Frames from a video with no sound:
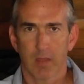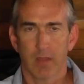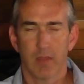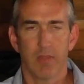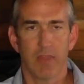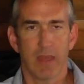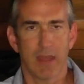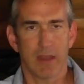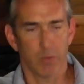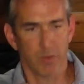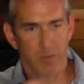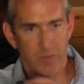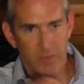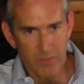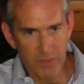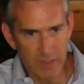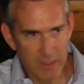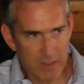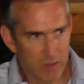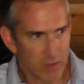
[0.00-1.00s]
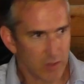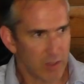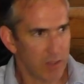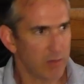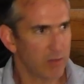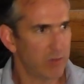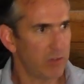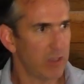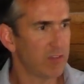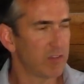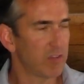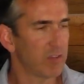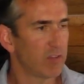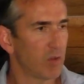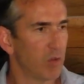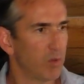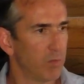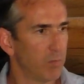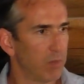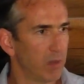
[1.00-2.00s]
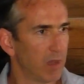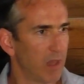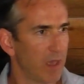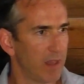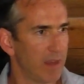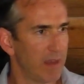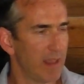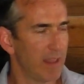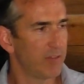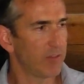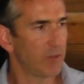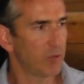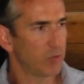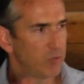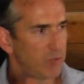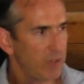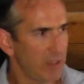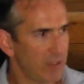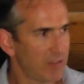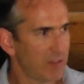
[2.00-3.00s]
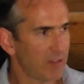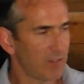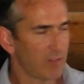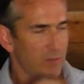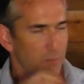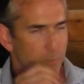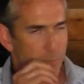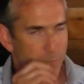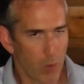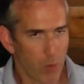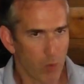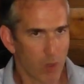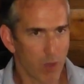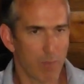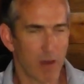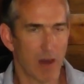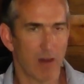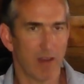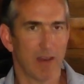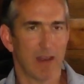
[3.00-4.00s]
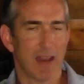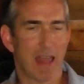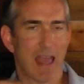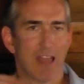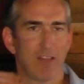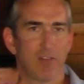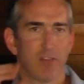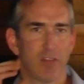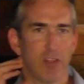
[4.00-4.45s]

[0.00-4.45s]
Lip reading: that it was sealed in Jesus' own blood. And so Jesus spoke about it as